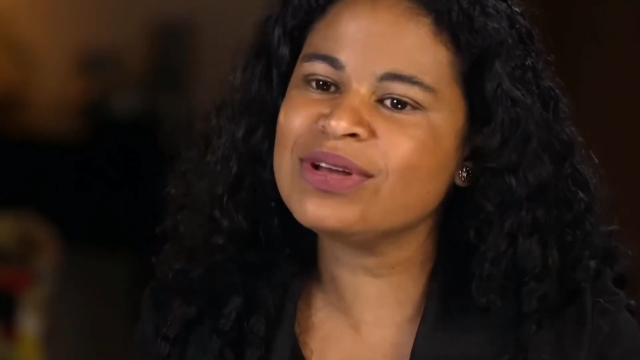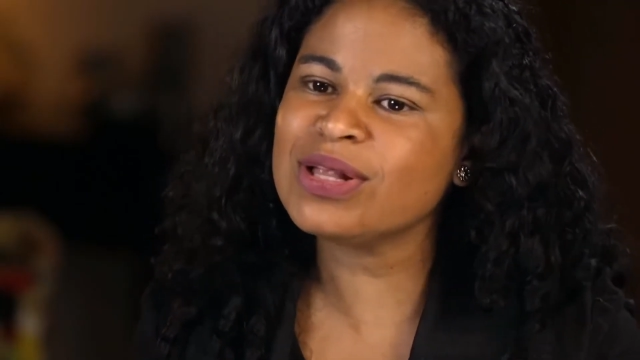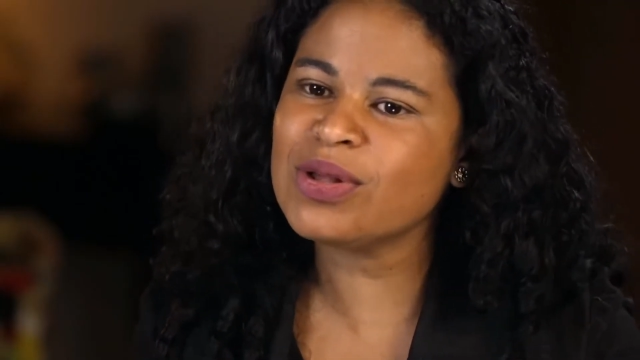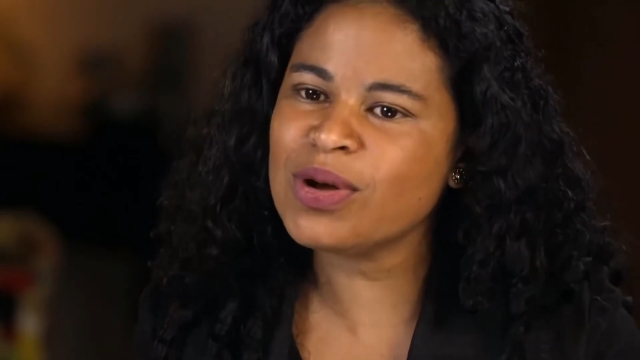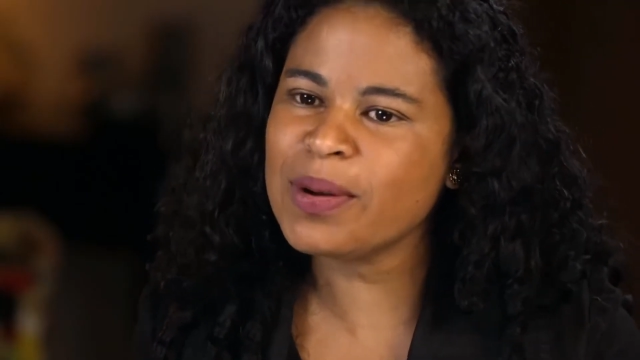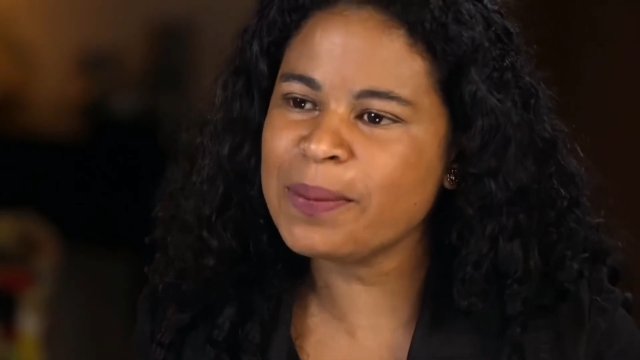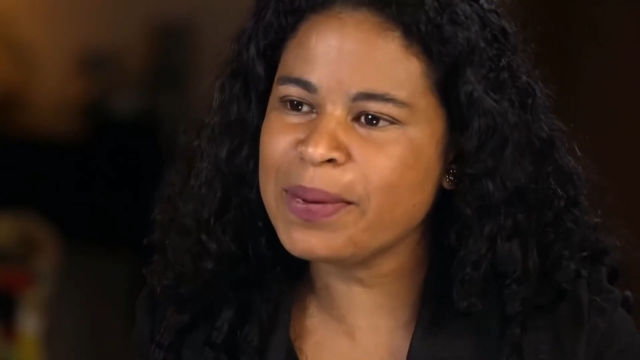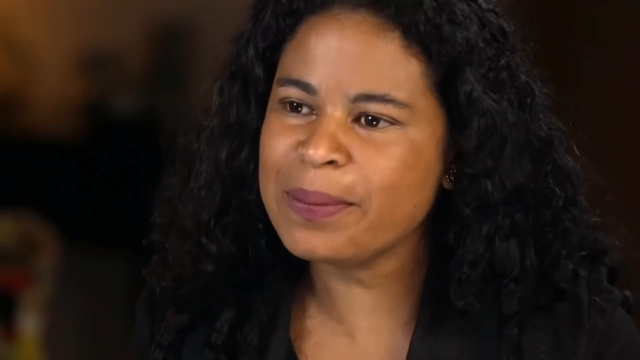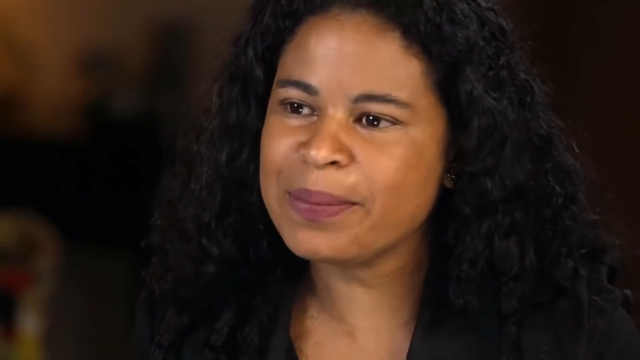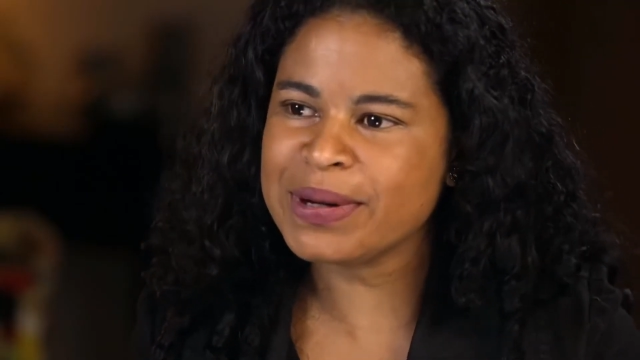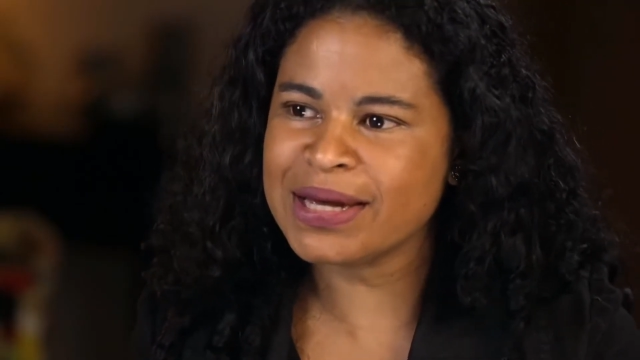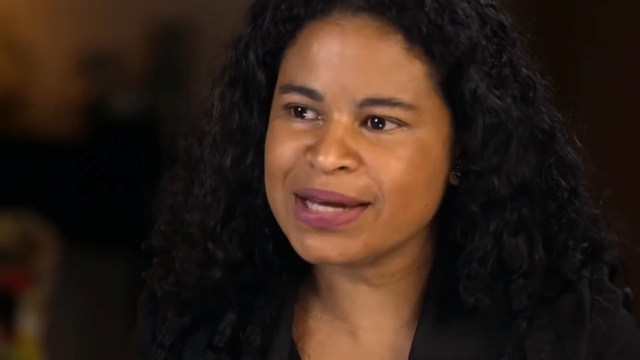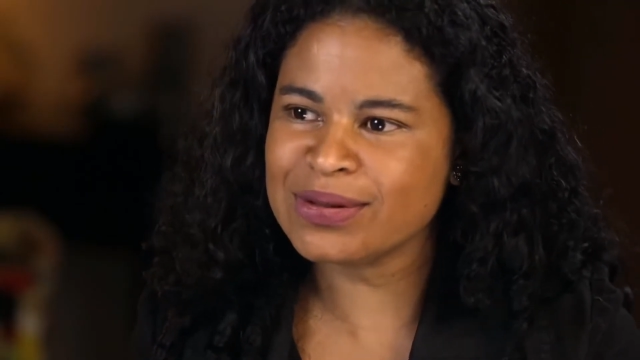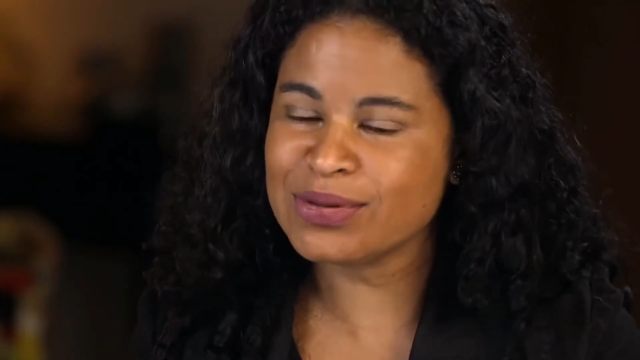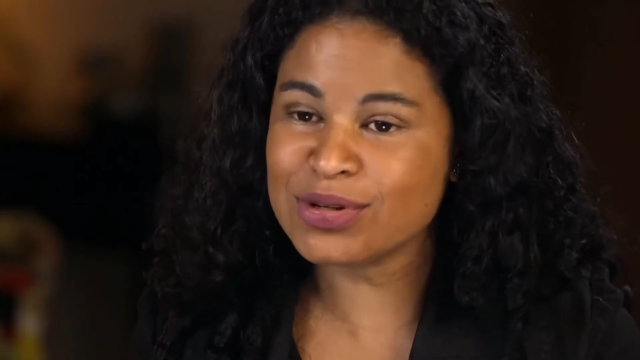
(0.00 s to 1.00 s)
I got my
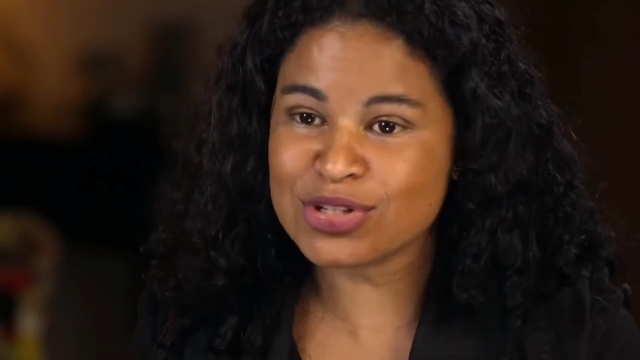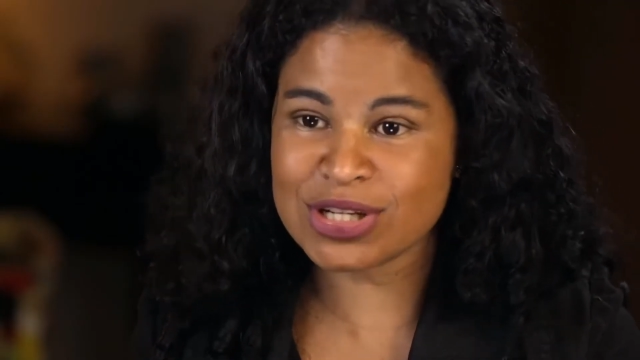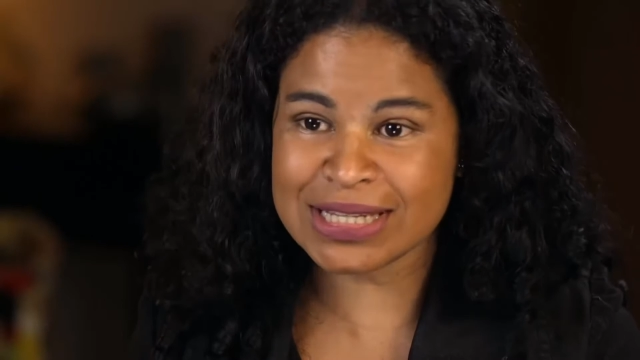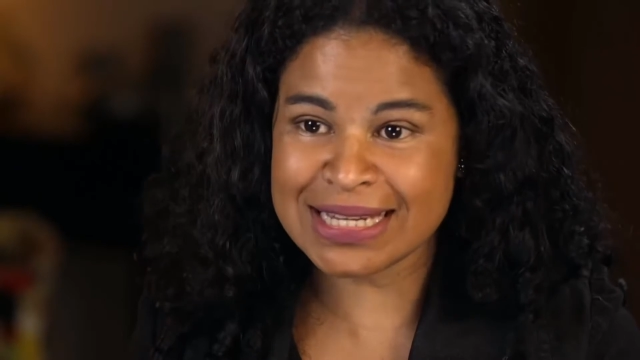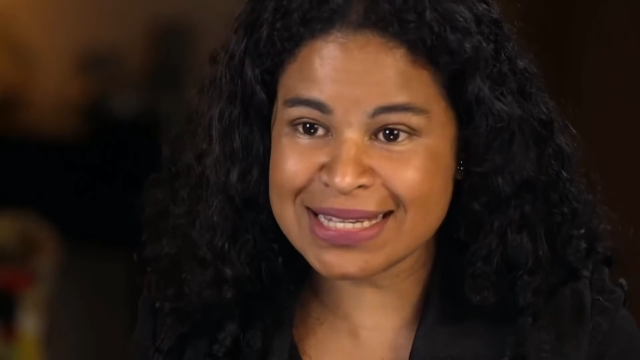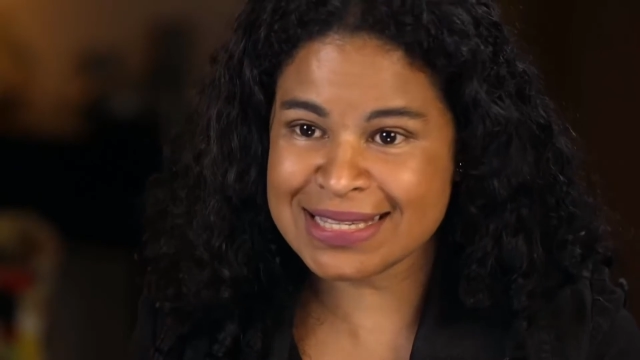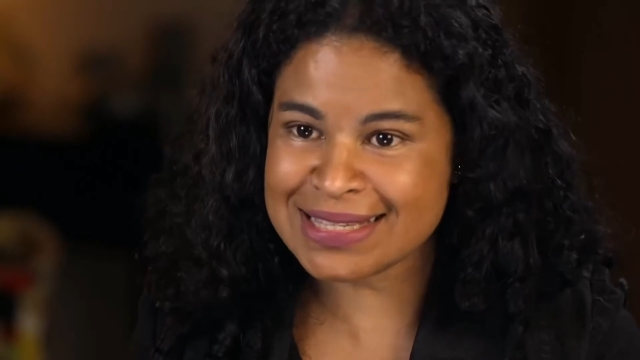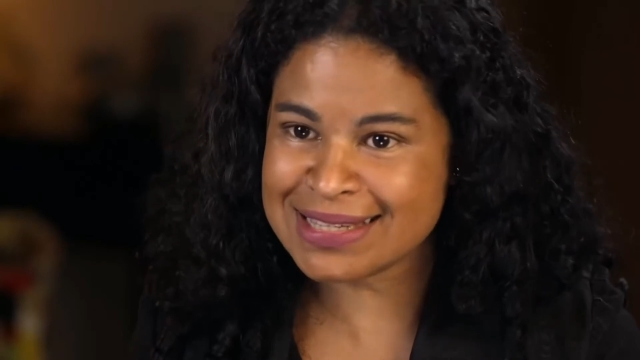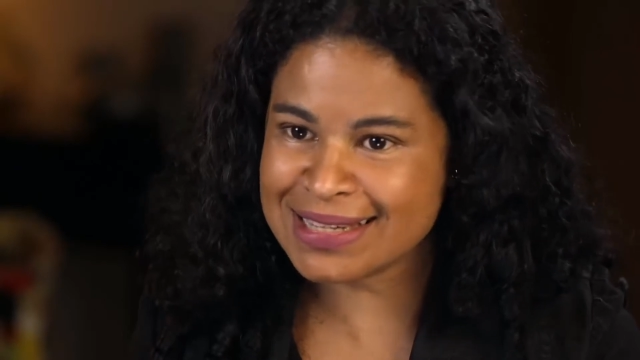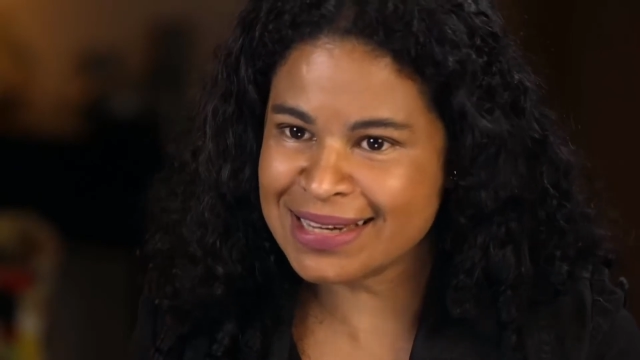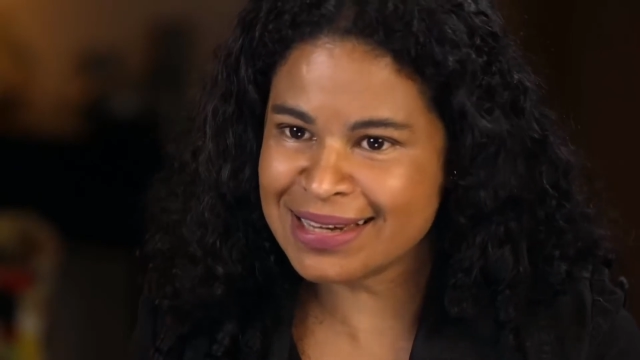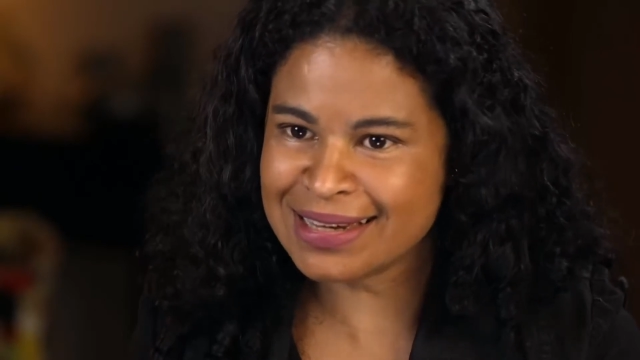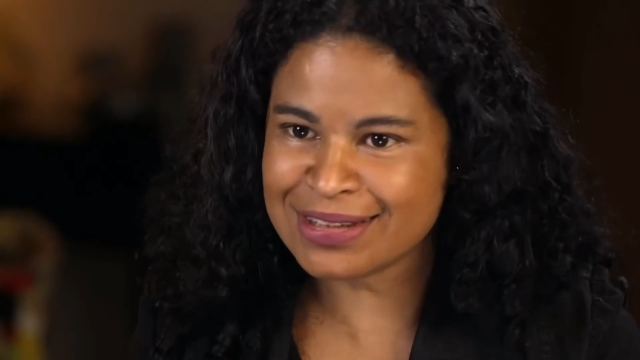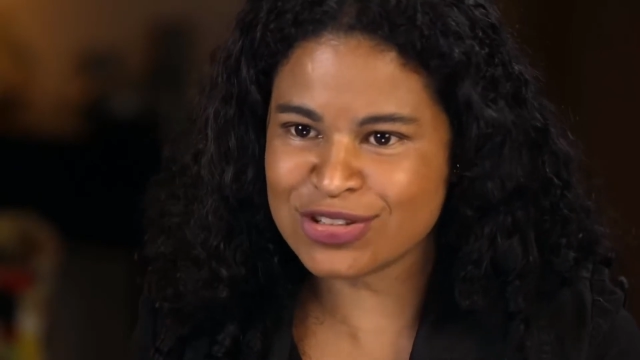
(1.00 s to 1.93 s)
envelope, and I